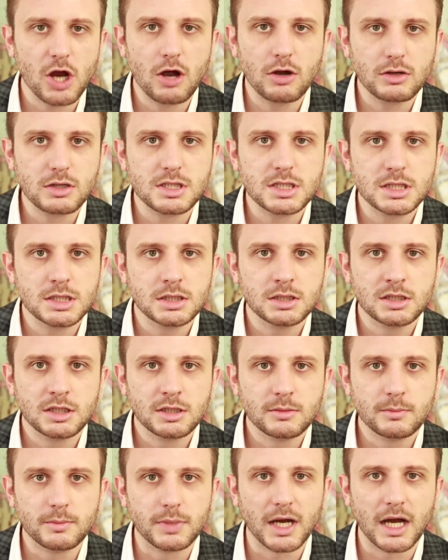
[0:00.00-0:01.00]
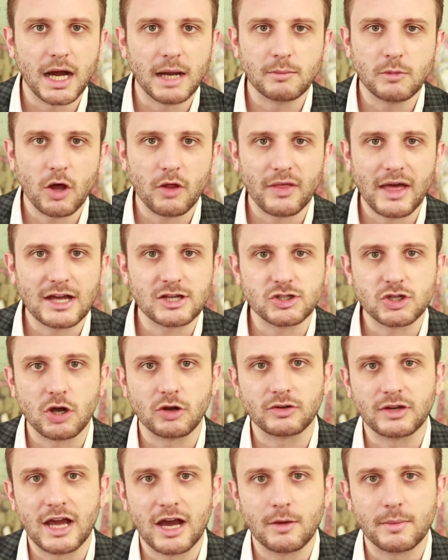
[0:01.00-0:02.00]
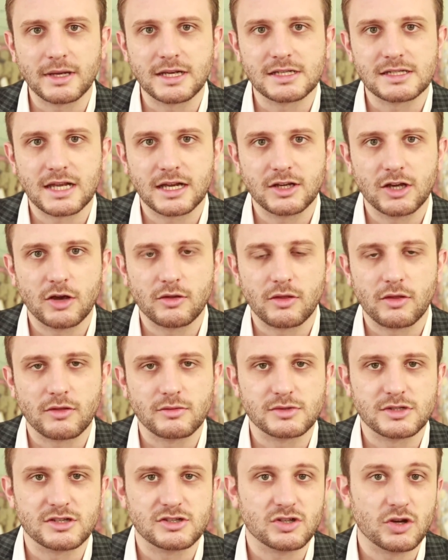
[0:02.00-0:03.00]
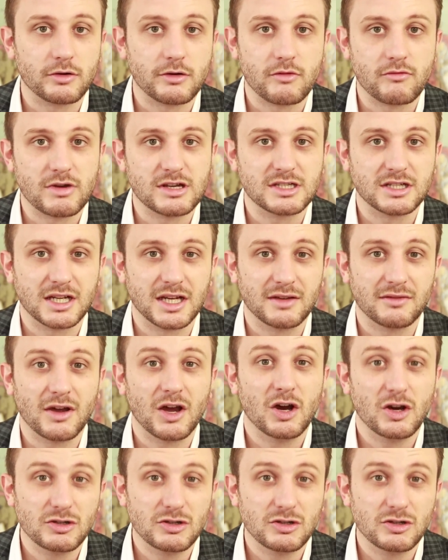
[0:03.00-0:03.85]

shocked, but I'm not that shocked now because I know that there was a story recently of a